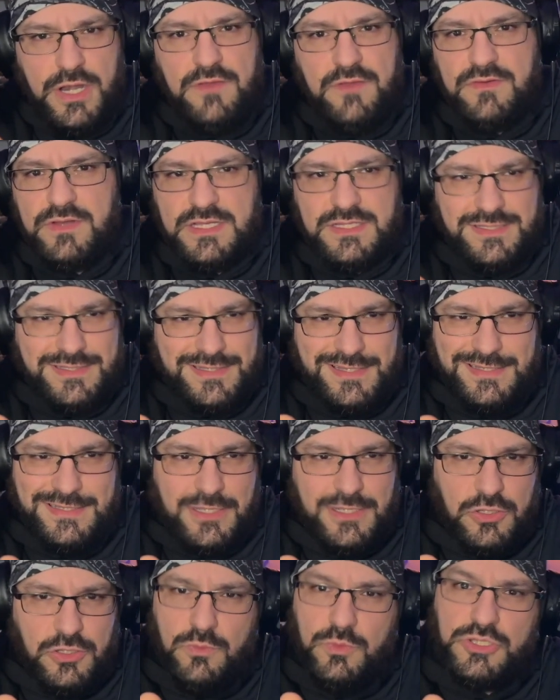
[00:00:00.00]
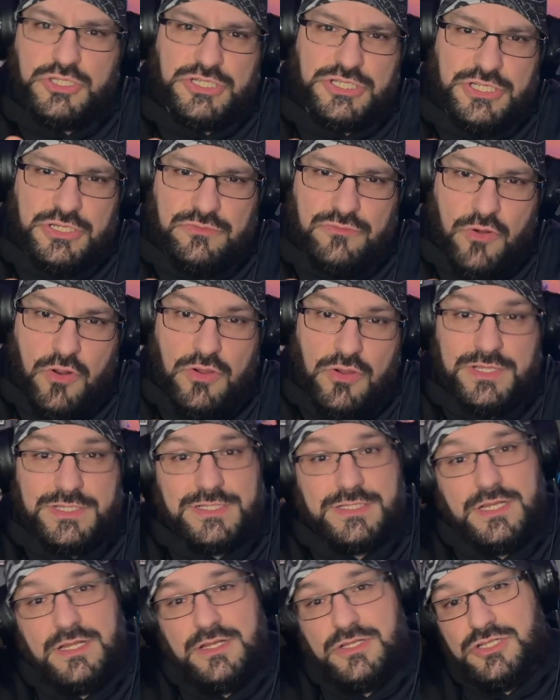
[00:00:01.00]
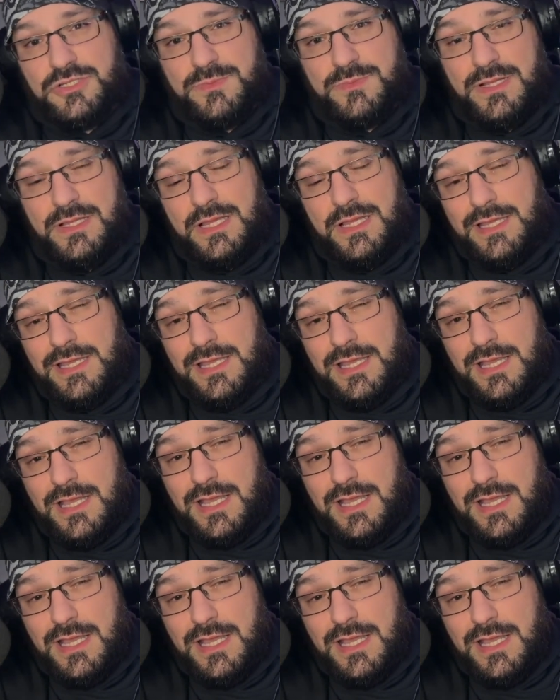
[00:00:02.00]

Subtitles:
there and they tell you what you did wrong instead of just being like,